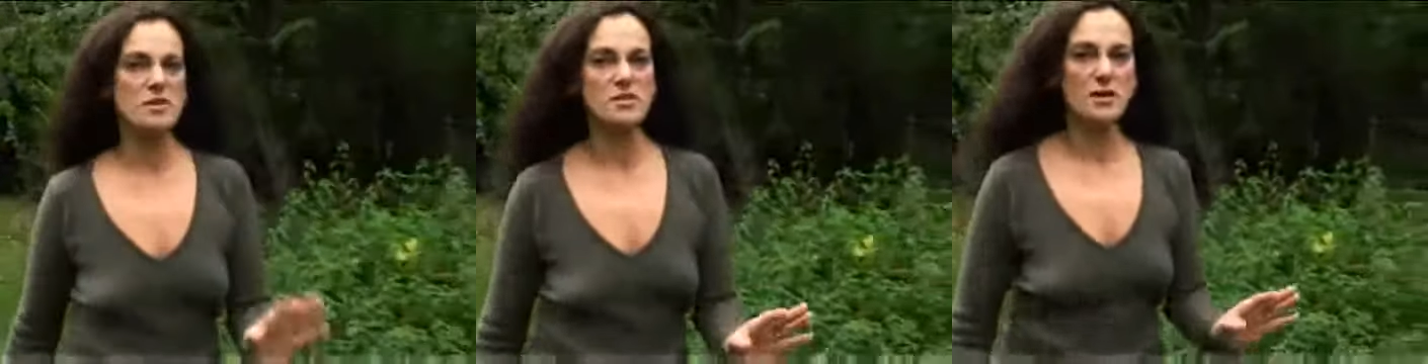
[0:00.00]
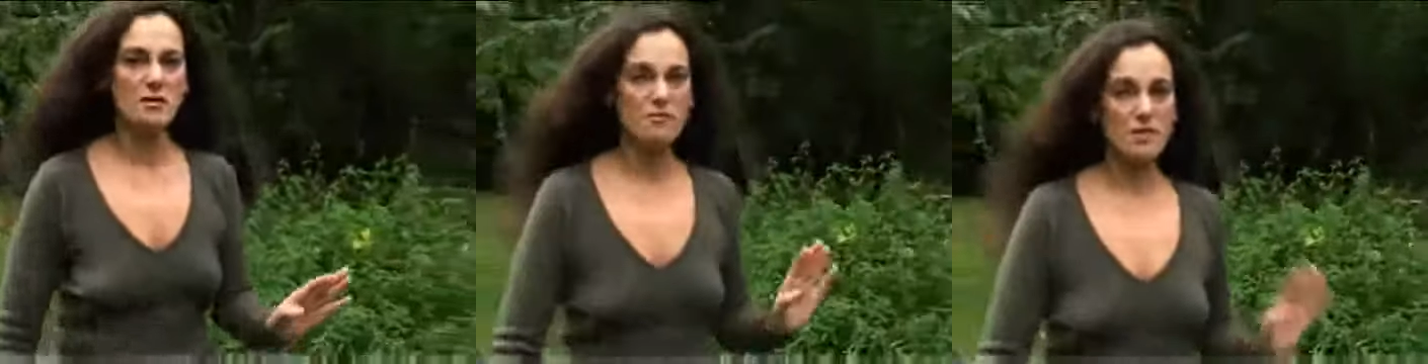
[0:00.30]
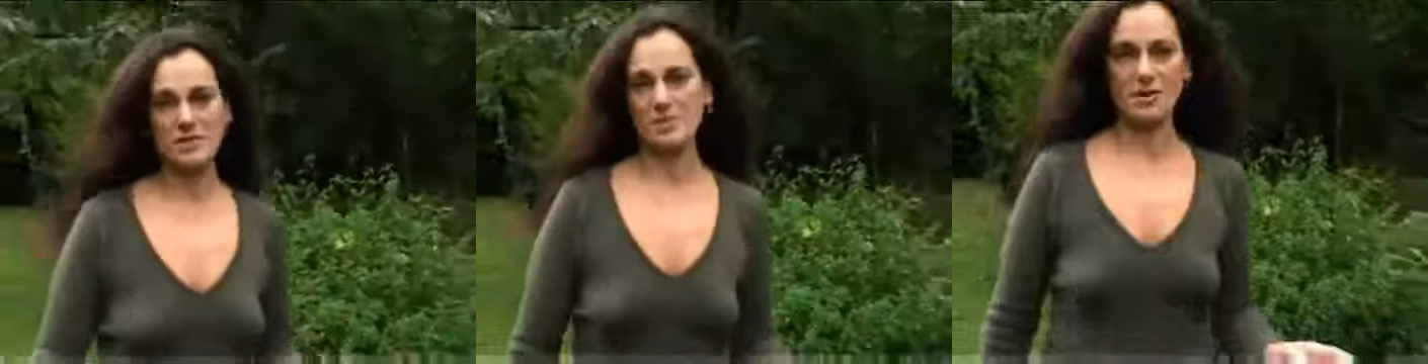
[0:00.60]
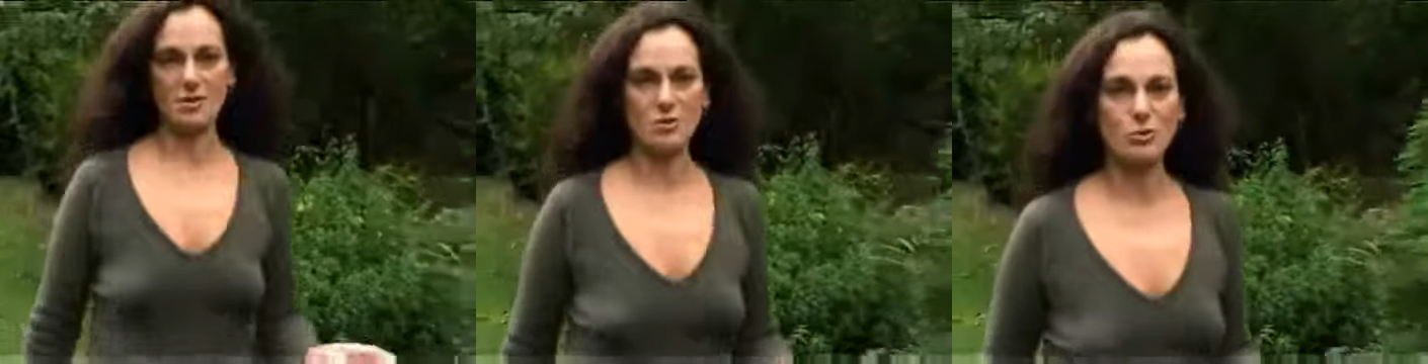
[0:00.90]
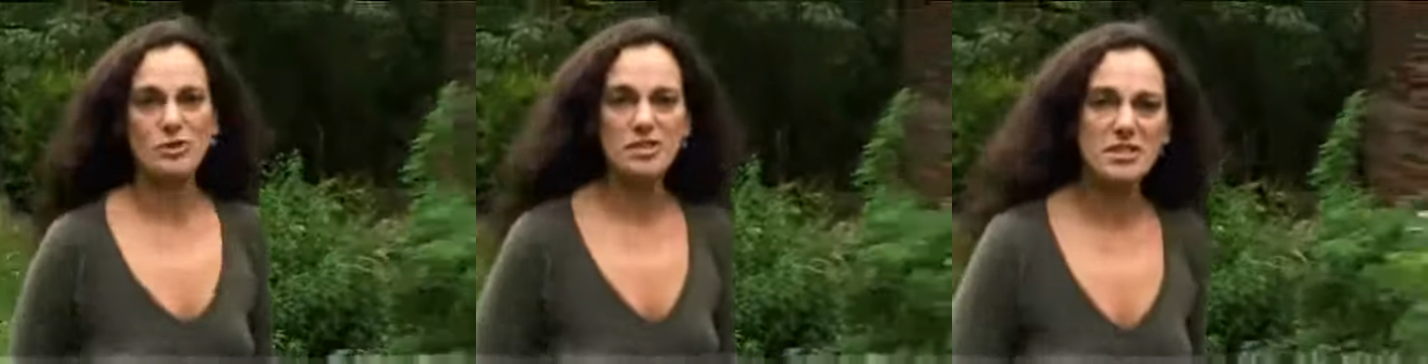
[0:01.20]
most versatile
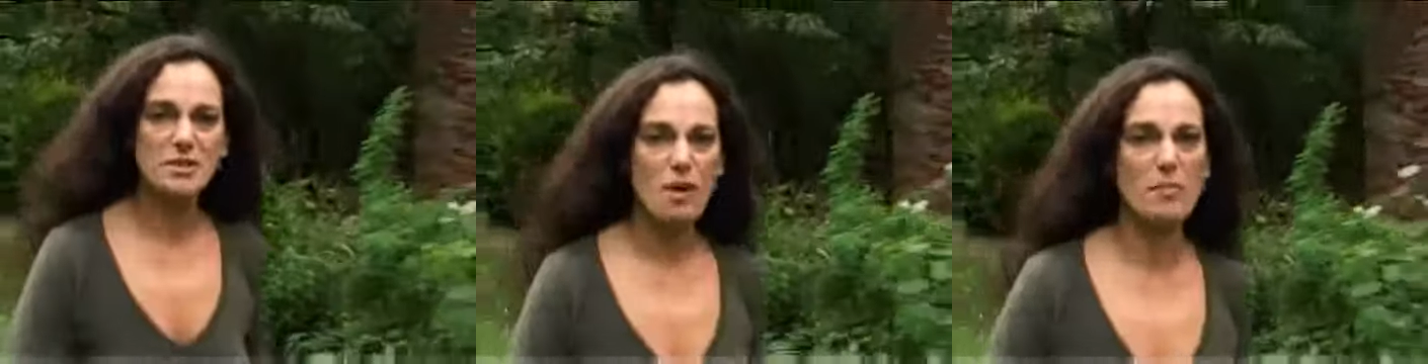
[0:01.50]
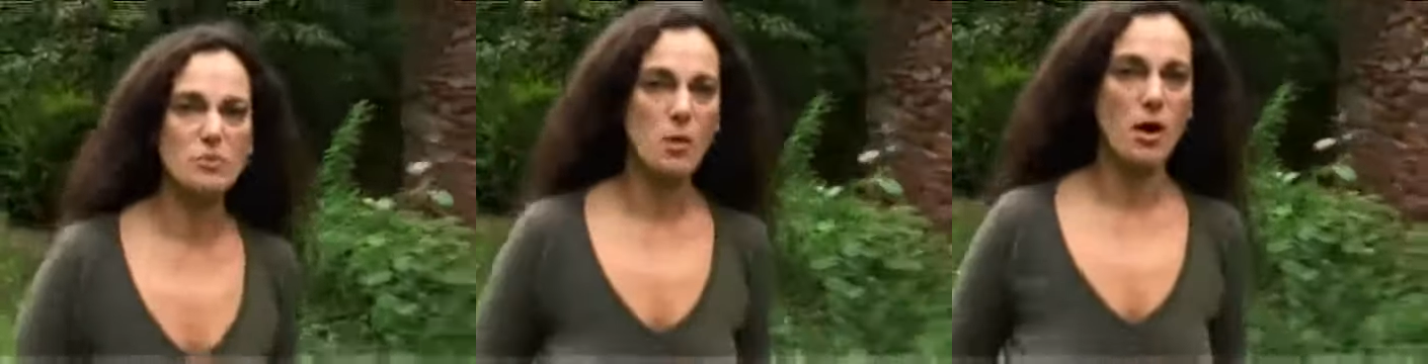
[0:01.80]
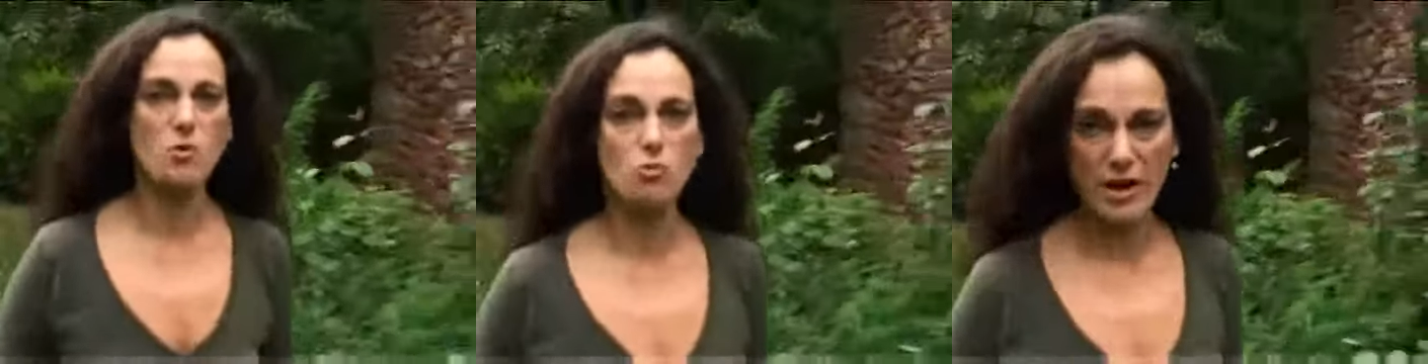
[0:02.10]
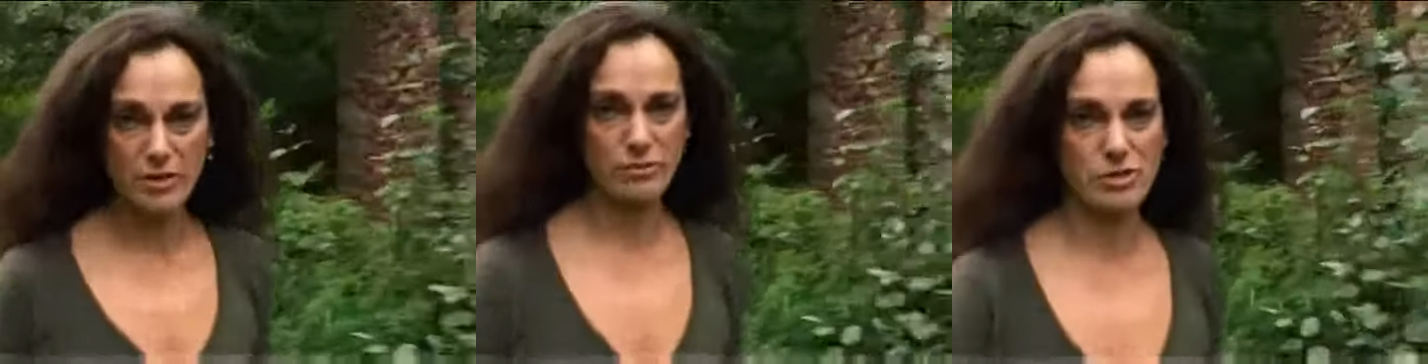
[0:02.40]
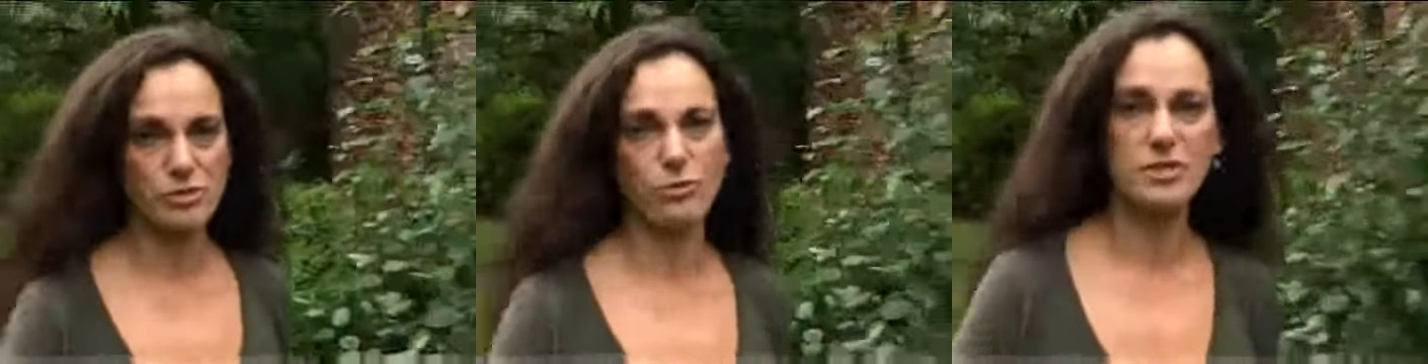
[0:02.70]
sauces in the repertoire, a ragu
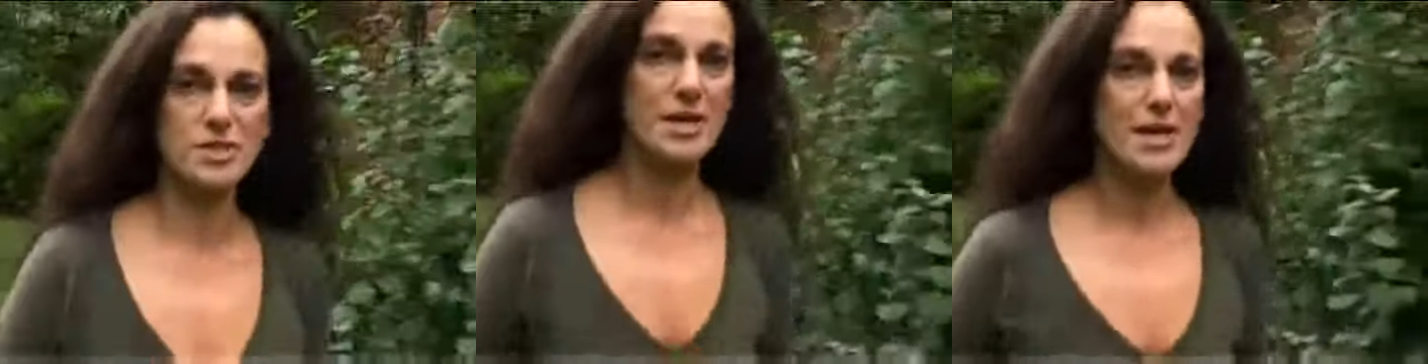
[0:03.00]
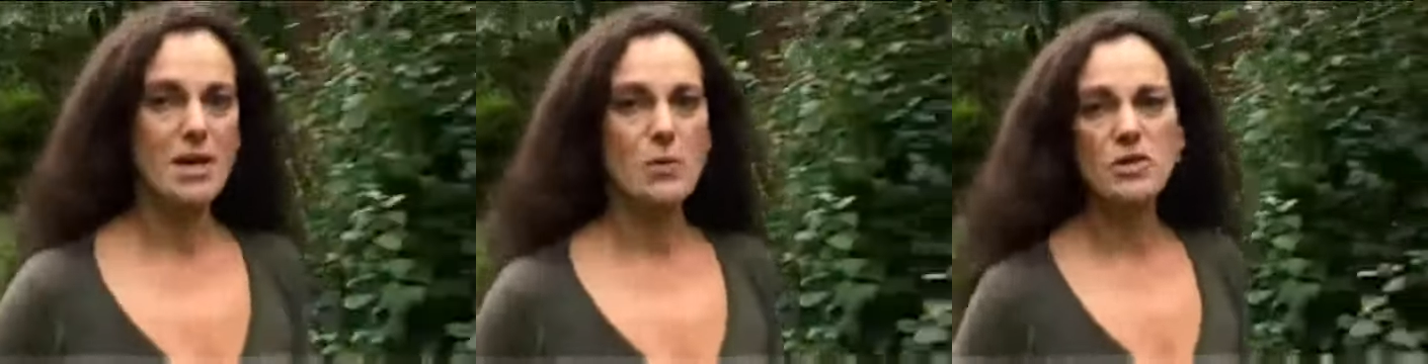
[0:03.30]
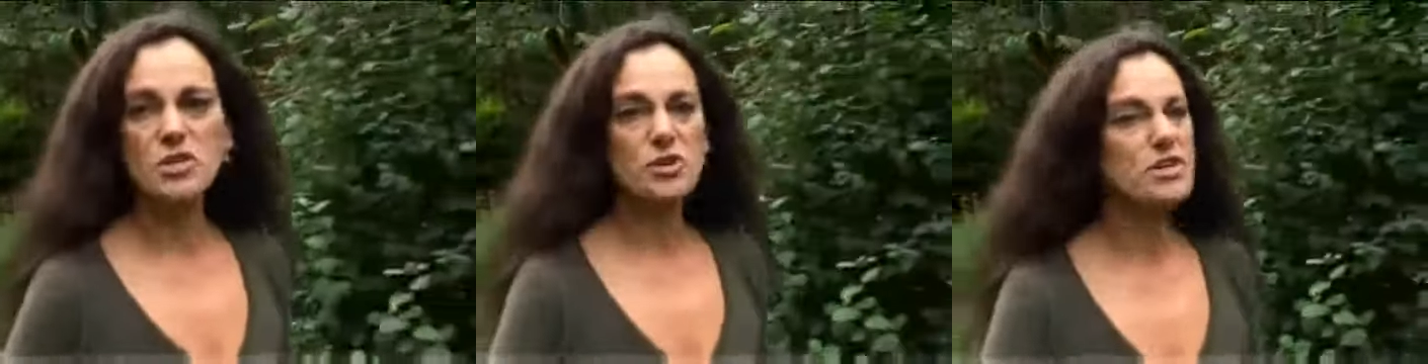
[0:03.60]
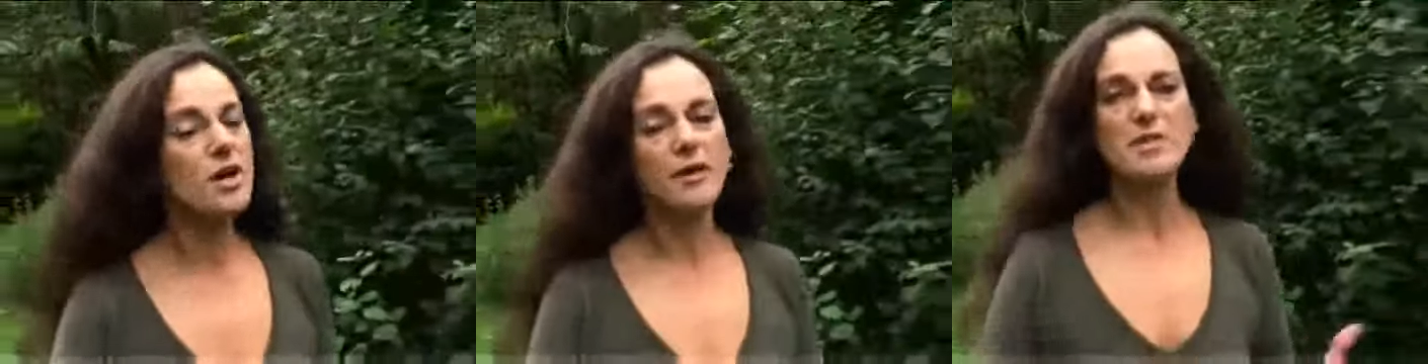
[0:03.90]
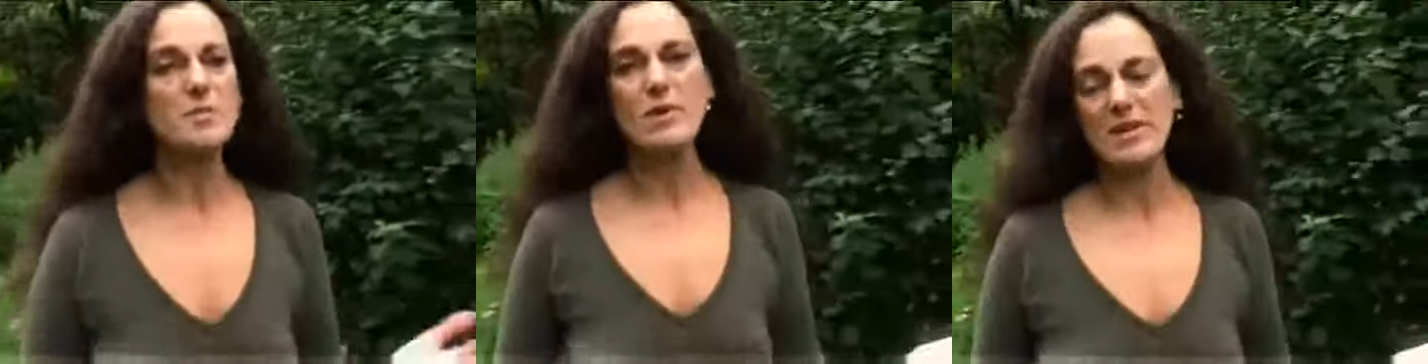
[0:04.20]
sauce, which you can turn
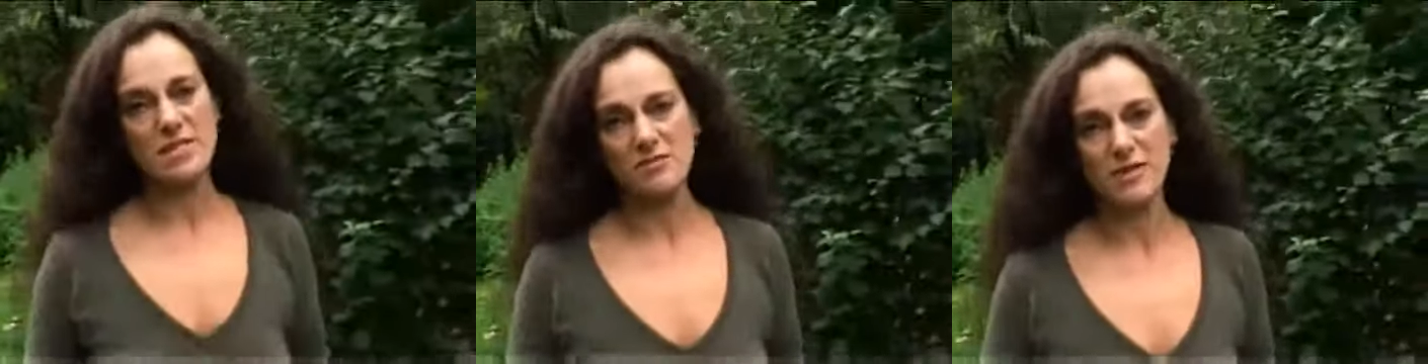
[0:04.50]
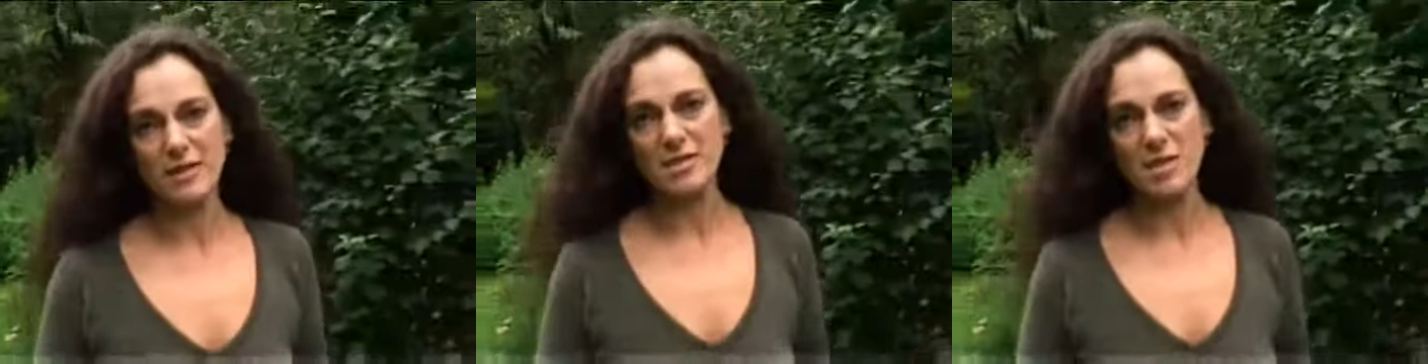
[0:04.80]
into millions of things.